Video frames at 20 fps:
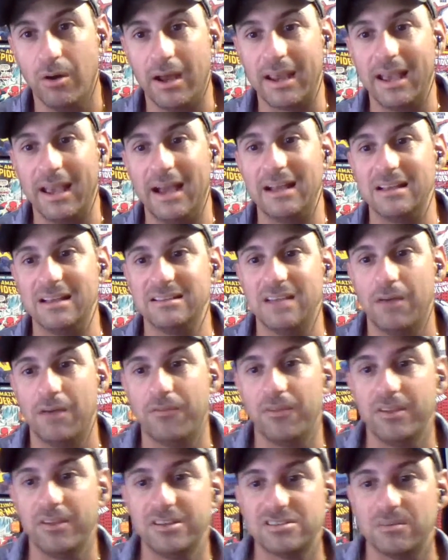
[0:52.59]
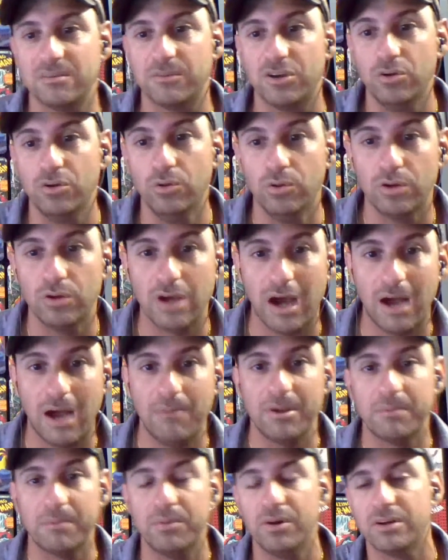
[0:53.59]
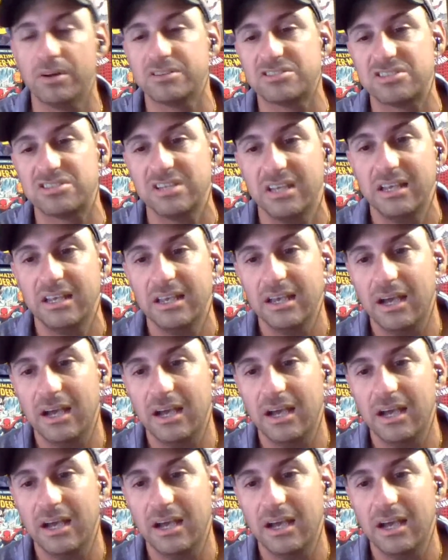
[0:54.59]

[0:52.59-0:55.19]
I got definitely some cool comic books